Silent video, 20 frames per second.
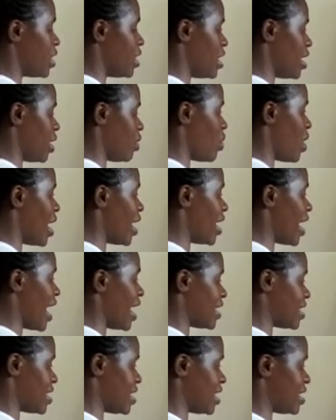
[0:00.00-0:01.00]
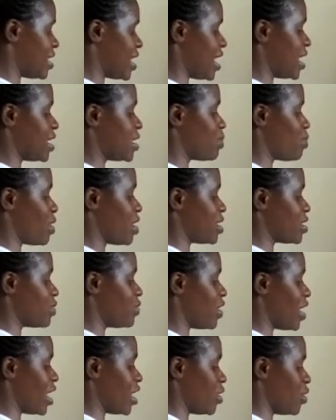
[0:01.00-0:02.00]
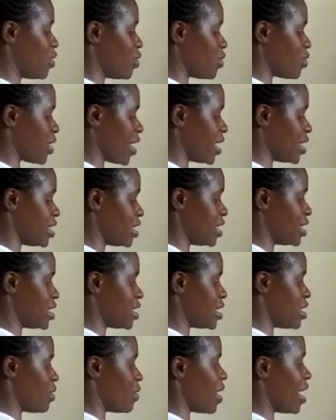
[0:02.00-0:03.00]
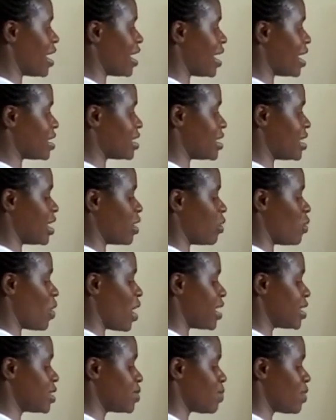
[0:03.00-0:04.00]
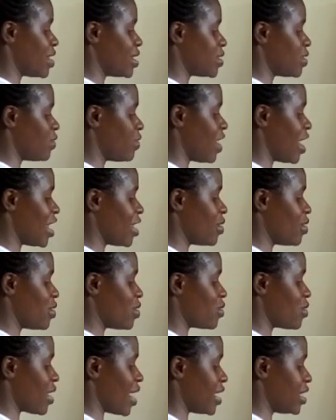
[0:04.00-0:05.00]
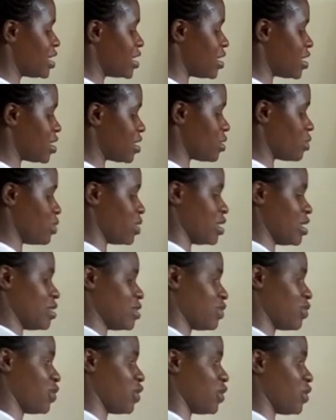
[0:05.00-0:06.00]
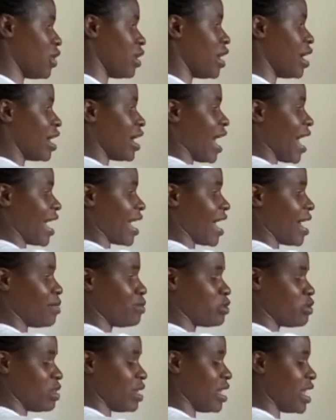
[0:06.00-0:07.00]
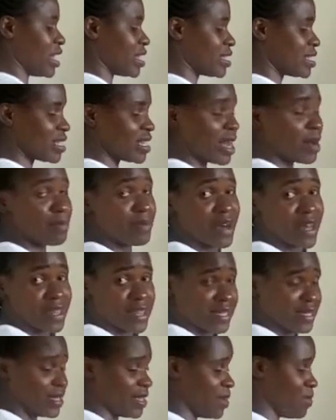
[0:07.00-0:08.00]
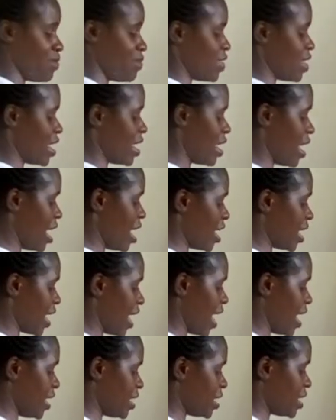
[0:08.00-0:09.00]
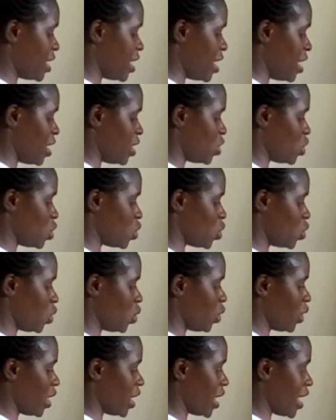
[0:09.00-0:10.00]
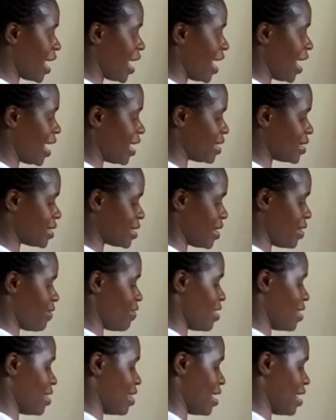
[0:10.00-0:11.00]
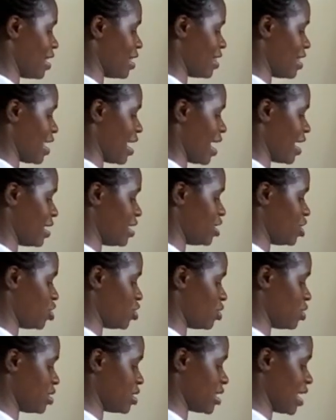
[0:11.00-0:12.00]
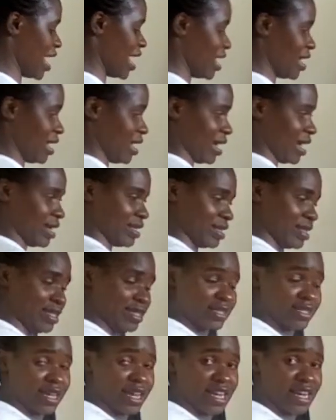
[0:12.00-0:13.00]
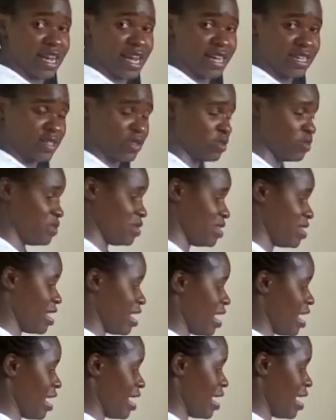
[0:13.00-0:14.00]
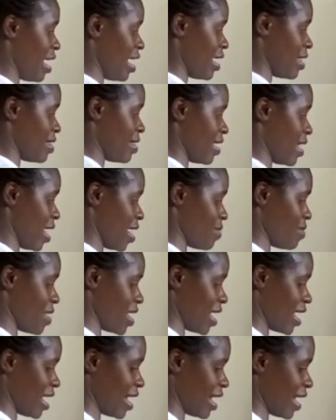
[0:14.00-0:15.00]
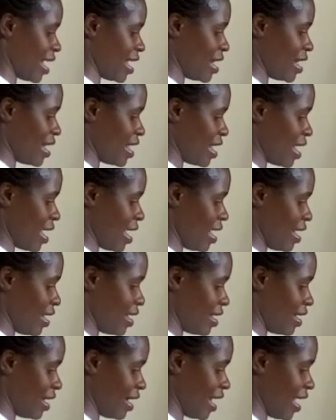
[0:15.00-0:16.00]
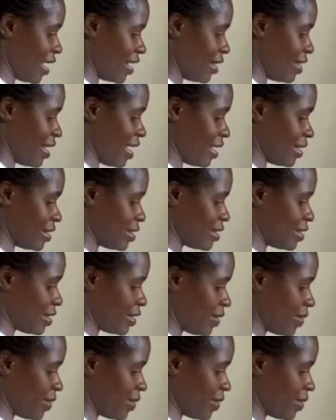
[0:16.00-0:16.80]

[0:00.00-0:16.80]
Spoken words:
the one at the tens place value, you write it. The one at the ones place value, you write it, which is 4. I come to the next number, the same thing, I write 2 here and 7. Then the addition sign, the sign has to be there. Then I make a line here like that.